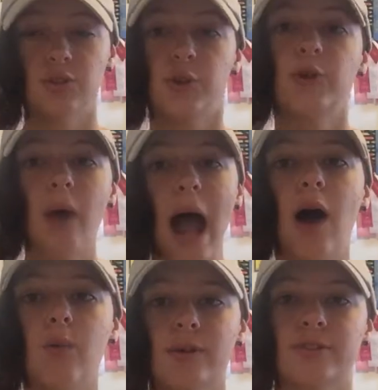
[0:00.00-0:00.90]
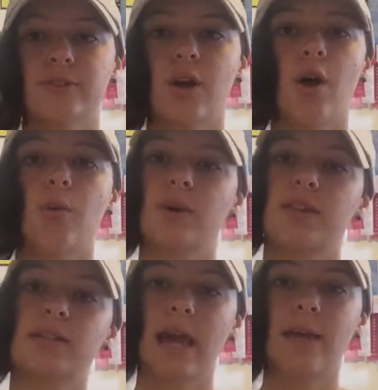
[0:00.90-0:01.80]
2 hours
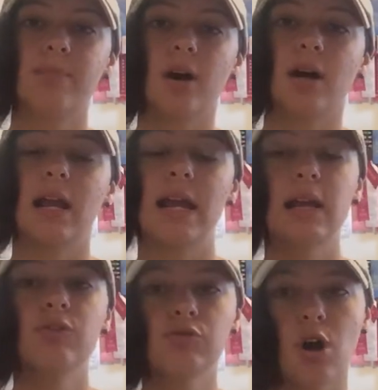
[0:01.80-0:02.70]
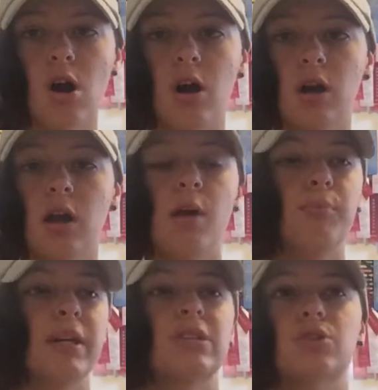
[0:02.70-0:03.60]
with a tampon in wrong
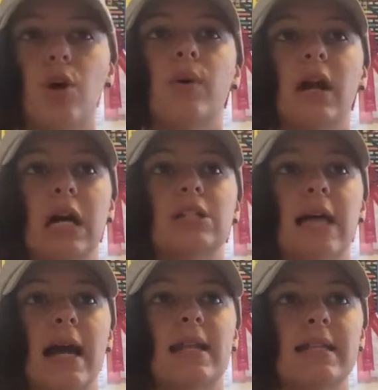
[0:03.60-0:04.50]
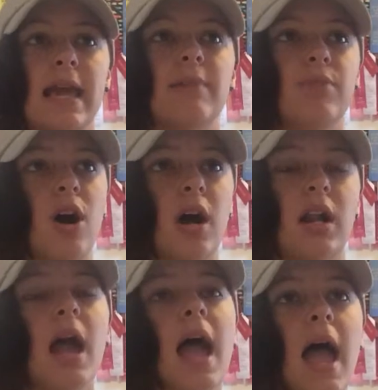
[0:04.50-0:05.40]
because no one else had a
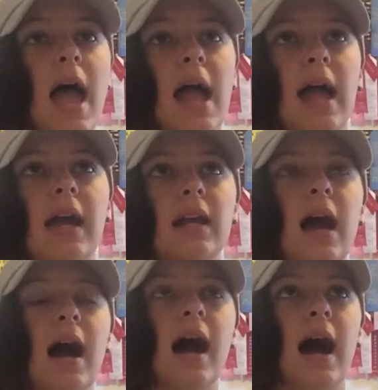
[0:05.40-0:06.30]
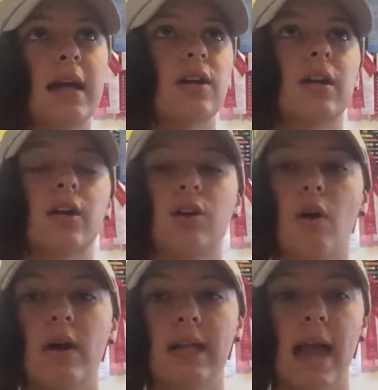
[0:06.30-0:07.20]
tampon, and I couldn't
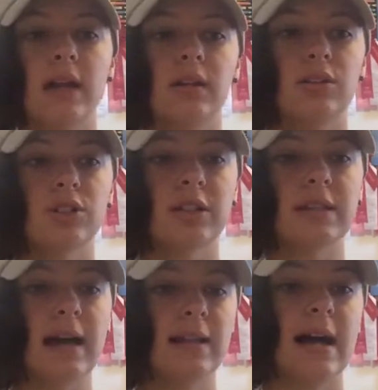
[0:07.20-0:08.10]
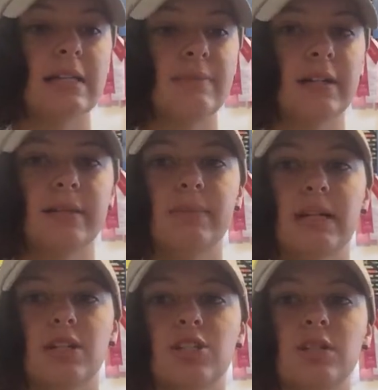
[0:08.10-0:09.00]
go again during that class period
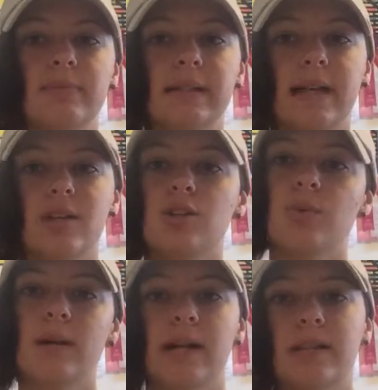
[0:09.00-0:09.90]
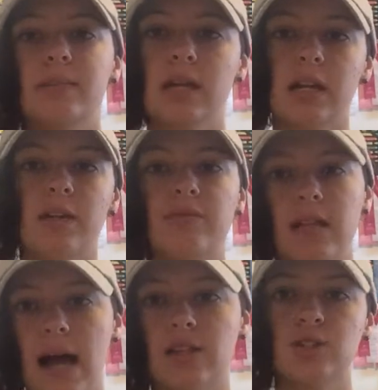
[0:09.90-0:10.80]
because she'd be like, you went at the beginning of
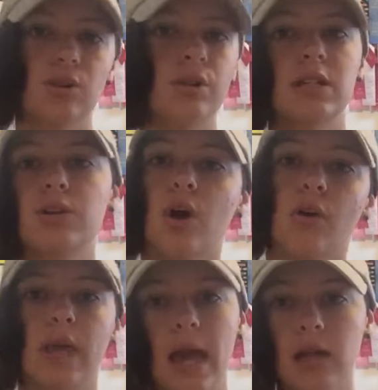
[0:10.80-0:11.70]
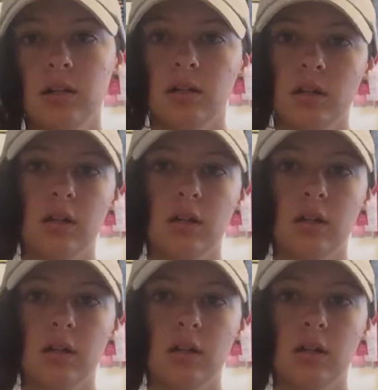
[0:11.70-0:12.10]
class, you don't need to go again.